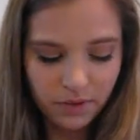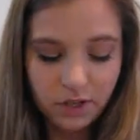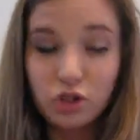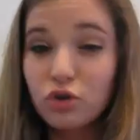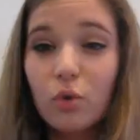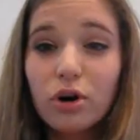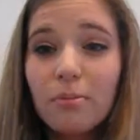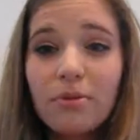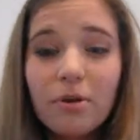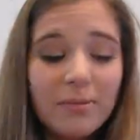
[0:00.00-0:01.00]

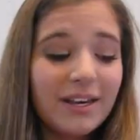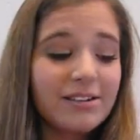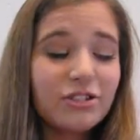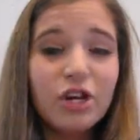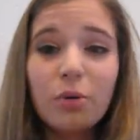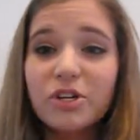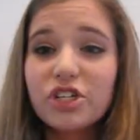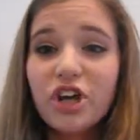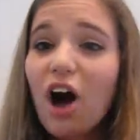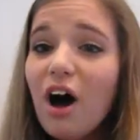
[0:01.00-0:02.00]
adorable because Noah
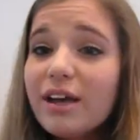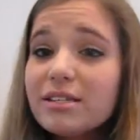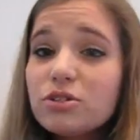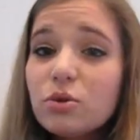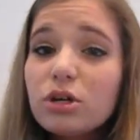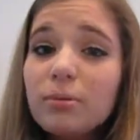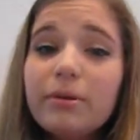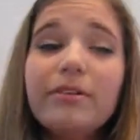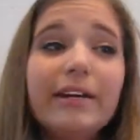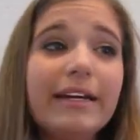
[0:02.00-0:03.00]
Shaw is
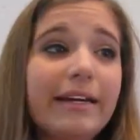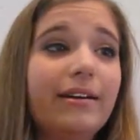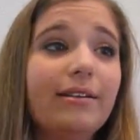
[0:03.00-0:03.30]
adorable, and